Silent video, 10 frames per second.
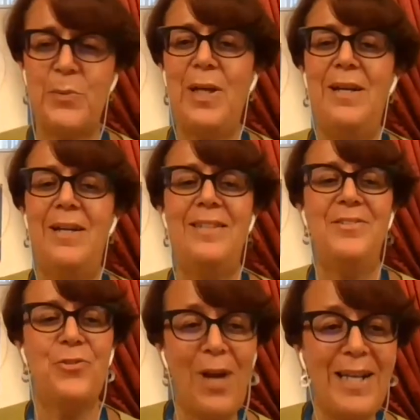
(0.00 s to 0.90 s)
we are
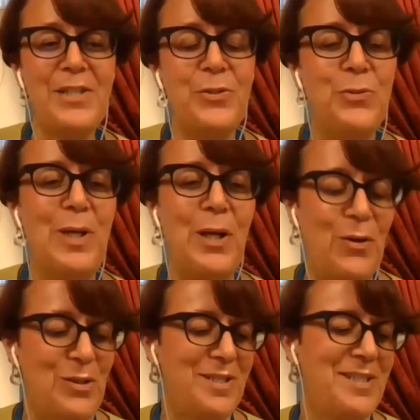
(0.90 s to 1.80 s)
trying to do a
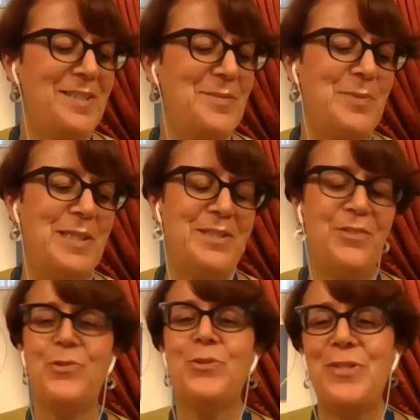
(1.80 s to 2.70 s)
lot, but
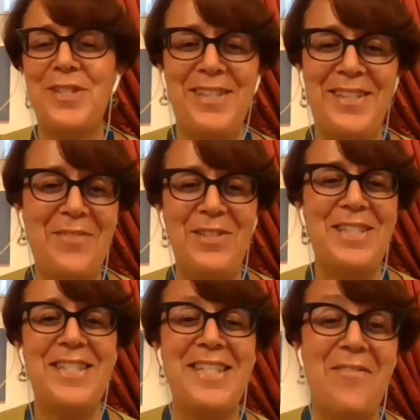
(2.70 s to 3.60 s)
of course
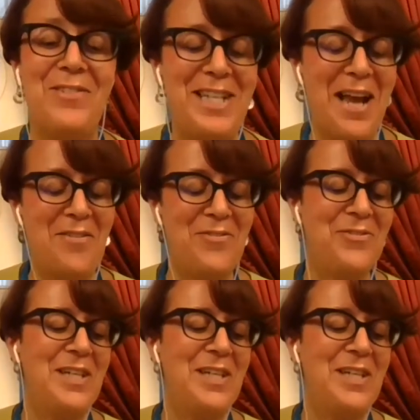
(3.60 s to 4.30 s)
it's never enough.